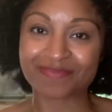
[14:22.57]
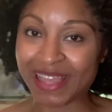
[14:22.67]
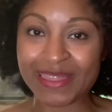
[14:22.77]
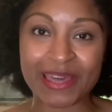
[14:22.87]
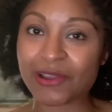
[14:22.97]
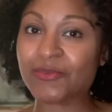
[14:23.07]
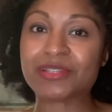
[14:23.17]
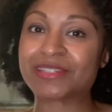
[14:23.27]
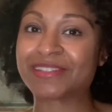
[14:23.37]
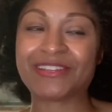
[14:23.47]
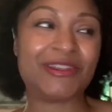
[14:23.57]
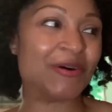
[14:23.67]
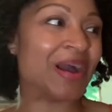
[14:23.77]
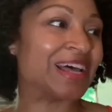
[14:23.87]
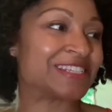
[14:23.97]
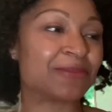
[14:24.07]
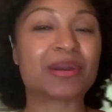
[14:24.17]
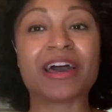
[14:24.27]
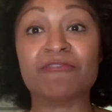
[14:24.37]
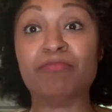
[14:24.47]
And that always, has some
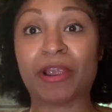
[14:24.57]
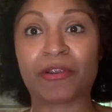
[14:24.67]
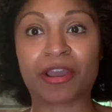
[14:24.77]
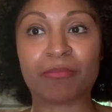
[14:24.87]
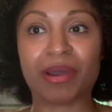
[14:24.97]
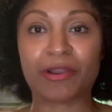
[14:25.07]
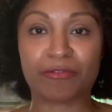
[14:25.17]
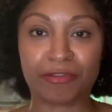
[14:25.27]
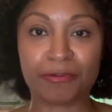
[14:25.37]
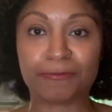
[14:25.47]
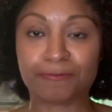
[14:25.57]
kind of bearing on my review.